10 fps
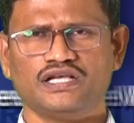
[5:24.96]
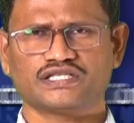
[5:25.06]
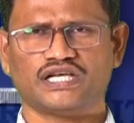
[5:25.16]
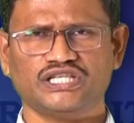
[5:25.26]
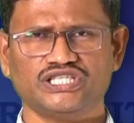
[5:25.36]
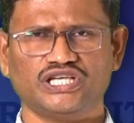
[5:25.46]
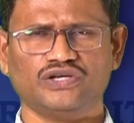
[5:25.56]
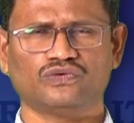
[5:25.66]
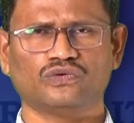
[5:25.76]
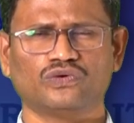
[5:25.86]

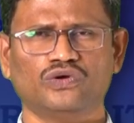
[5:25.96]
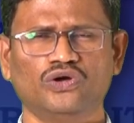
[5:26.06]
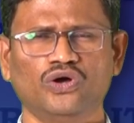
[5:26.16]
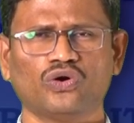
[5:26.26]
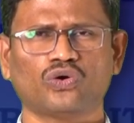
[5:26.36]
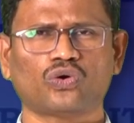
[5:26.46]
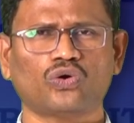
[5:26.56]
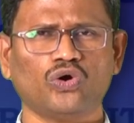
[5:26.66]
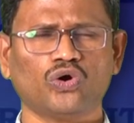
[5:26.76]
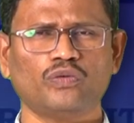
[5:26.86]
Sanjeev
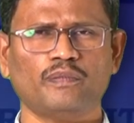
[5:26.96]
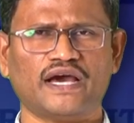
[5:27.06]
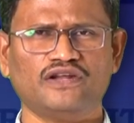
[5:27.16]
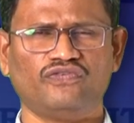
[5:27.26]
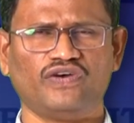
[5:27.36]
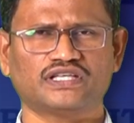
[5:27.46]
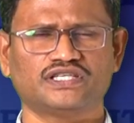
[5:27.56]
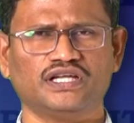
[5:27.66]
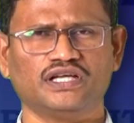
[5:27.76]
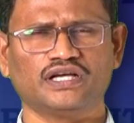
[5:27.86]
Coke
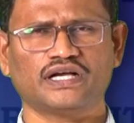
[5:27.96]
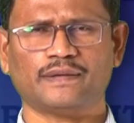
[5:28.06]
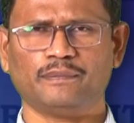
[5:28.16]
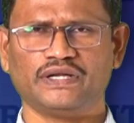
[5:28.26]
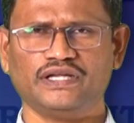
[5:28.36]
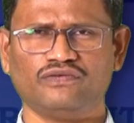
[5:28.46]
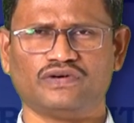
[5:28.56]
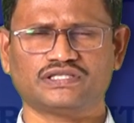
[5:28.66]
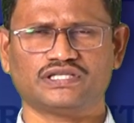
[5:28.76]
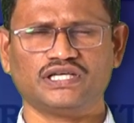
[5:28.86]
Manufacturing Company
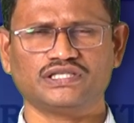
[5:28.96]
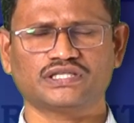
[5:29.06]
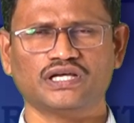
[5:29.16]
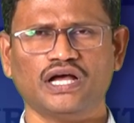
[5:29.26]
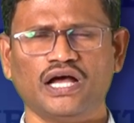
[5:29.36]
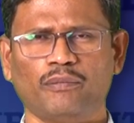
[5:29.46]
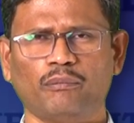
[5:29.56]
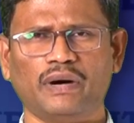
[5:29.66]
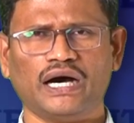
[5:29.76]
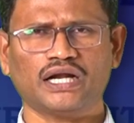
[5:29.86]
versus
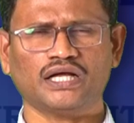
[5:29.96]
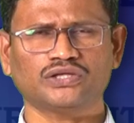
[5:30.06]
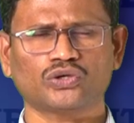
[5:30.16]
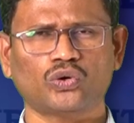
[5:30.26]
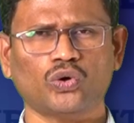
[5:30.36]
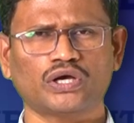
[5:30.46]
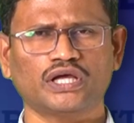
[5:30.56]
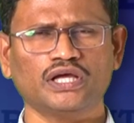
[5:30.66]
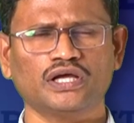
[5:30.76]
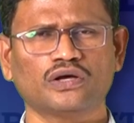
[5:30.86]
Bharat
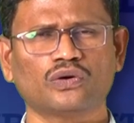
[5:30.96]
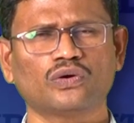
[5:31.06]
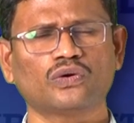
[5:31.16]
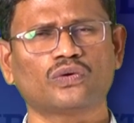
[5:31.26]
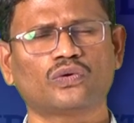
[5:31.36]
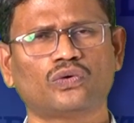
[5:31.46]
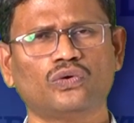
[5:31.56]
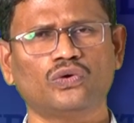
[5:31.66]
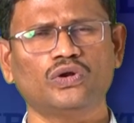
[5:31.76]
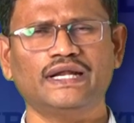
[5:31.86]
Coking
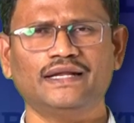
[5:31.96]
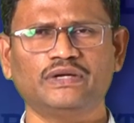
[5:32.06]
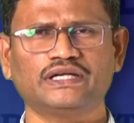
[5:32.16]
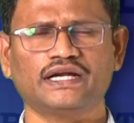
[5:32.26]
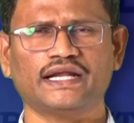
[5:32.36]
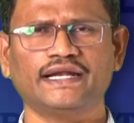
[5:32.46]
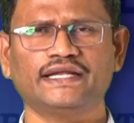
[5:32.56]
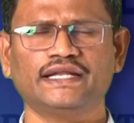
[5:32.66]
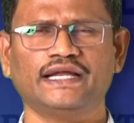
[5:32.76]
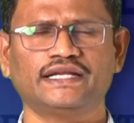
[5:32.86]
Coal Limited
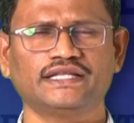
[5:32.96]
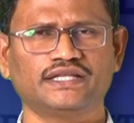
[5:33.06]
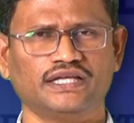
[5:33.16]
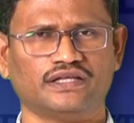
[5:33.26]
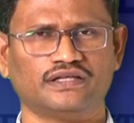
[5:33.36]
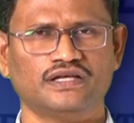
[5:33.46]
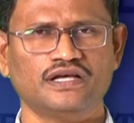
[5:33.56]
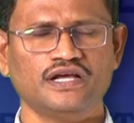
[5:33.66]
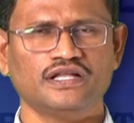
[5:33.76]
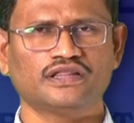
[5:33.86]
1983.
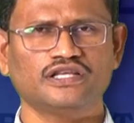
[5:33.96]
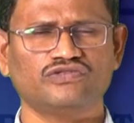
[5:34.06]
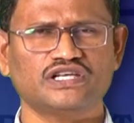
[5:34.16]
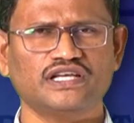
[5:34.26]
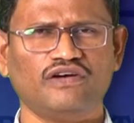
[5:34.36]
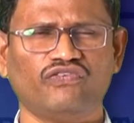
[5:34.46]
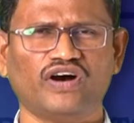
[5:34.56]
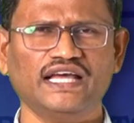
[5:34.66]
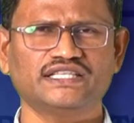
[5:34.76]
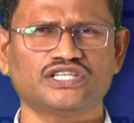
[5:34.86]
This was a
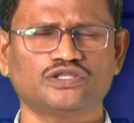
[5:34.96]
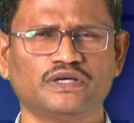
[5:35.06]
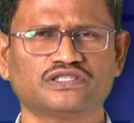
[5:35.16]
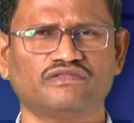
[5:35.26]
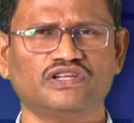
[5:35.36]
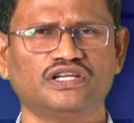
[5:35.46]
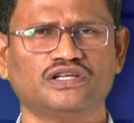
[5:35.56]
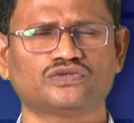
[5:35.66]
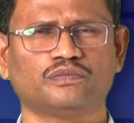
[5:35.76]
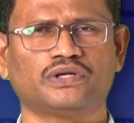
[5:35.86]
5-judge bench of the Indian
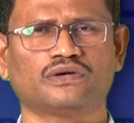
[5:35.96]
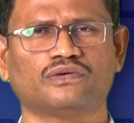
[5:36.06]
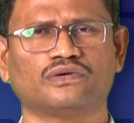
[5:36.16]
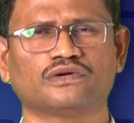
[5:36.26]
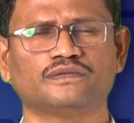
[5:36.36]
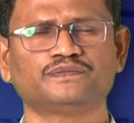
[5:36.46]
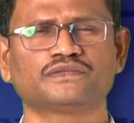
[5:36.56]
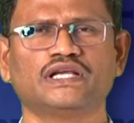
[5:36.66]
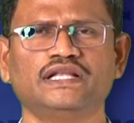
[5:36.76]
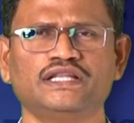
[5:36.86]
Supreme Court.
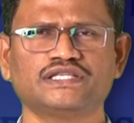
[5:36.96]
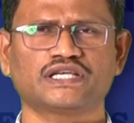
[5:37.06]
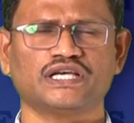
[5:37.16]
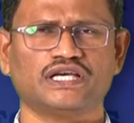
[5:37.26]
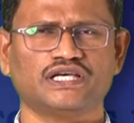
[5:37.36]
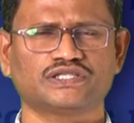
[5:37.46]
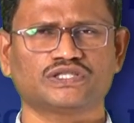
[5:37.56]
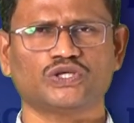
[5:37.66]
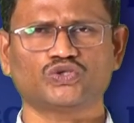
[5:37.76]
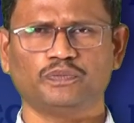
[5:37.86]
In this case,
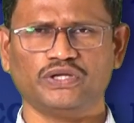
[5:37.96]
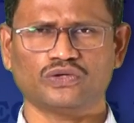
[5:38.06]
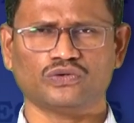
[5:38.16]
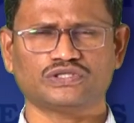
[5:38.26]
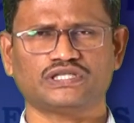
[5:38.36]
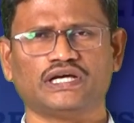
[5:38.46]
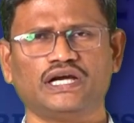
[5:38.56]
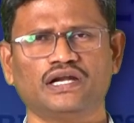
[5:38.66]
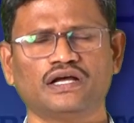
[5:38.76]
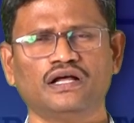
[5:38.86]
the Supreme Court said